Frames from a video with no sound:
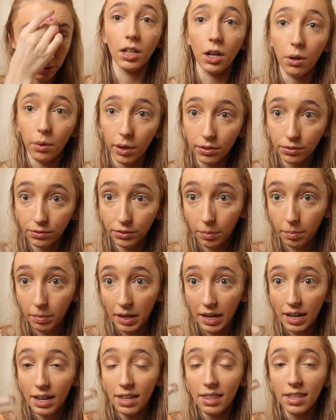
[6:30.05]
So for
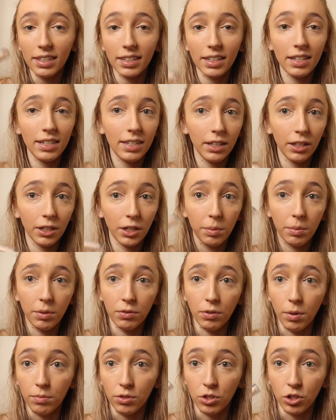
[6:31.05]
me, this concealer
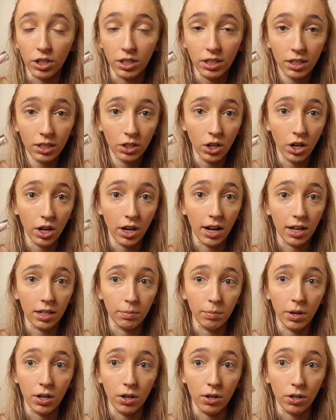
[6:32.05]
performs just as good
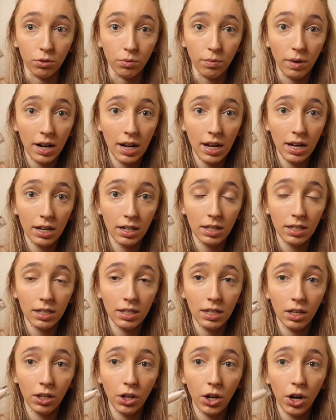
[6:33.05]
as my Nars Radiant
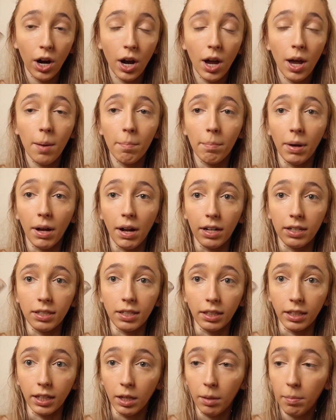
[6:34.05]
Concealer, but it's
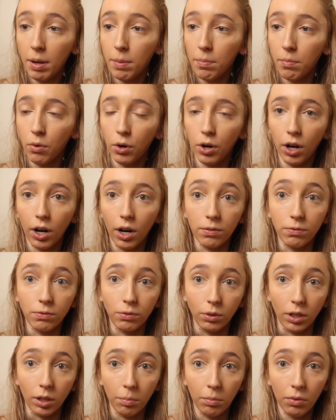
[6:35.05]
a little bit more
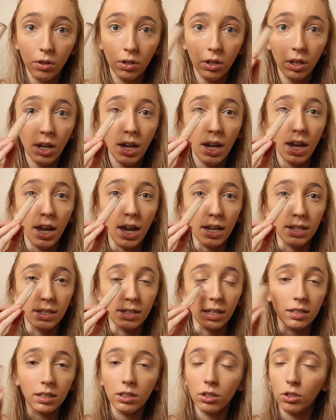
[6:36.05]
affordable. It
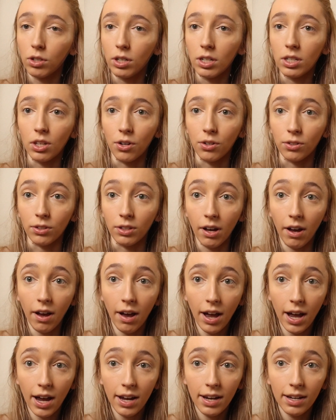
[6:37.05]
doesn't crease under the
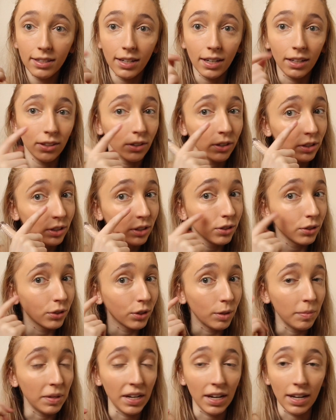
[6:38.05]
eyes. It looks
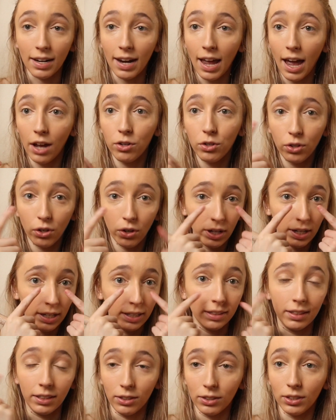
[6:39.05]
creamy and natural.
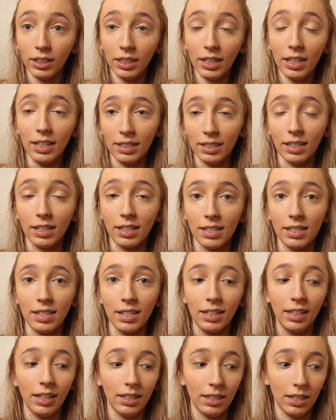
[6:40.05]
It literally is going to
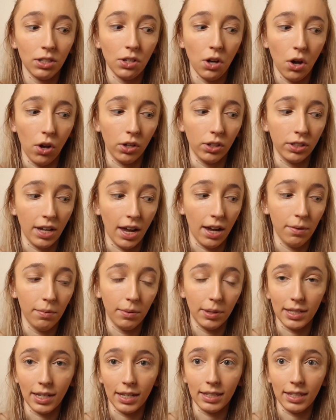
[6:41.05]
stay like this all day
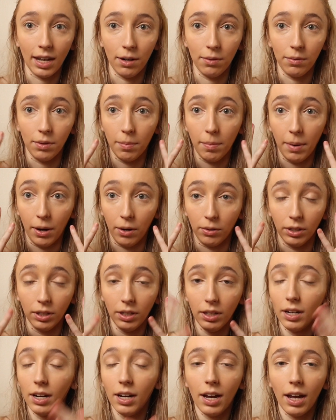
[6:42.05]
once I set it with a
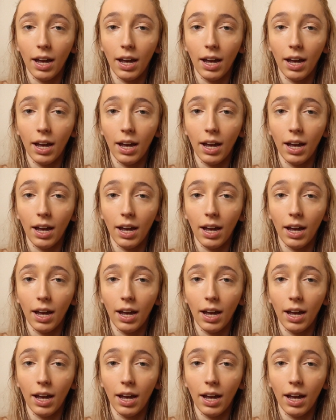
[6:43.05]
powder.